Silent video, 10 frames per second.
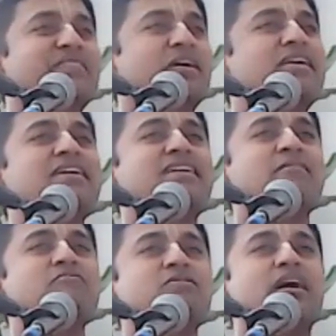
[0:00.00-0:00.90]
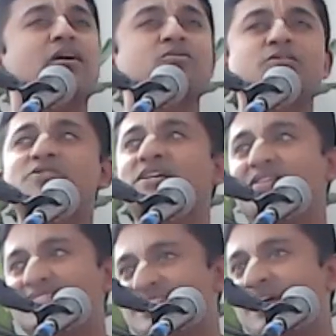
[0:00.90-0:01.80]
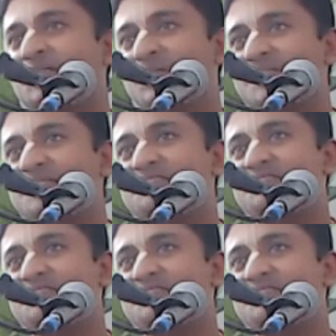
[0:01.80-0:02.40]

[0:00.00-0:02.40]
when he came to the house of Srivas Thakur,